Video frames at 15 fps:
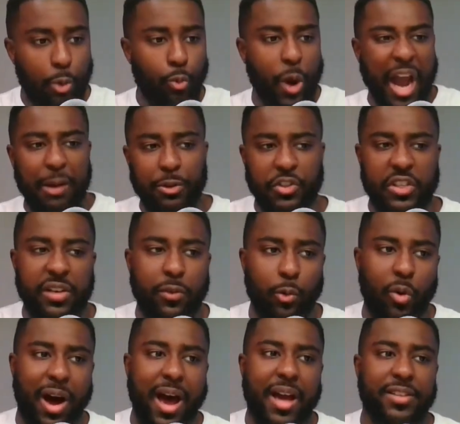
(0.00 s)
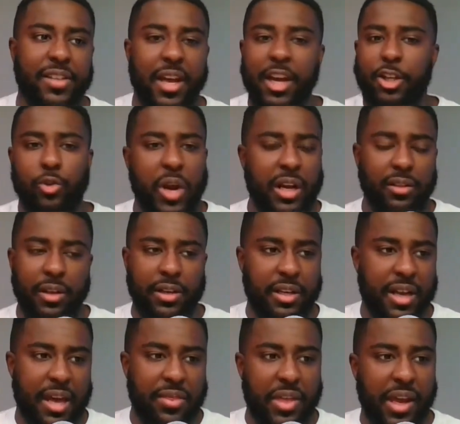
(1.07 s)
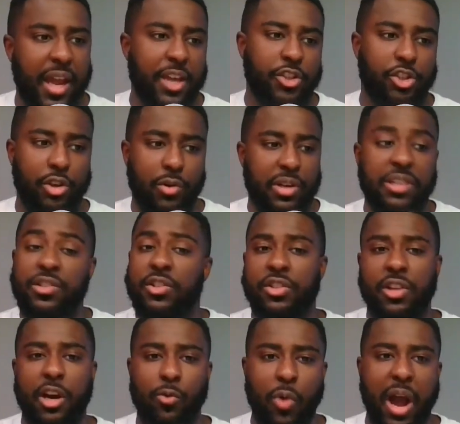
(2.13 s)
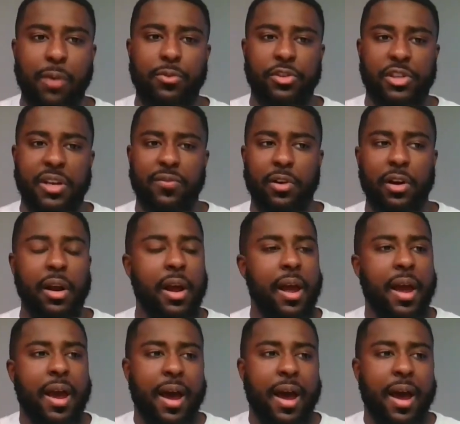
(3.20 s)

Wide receiver wise, Drake London, I think, has showed he's a stud wide receiver.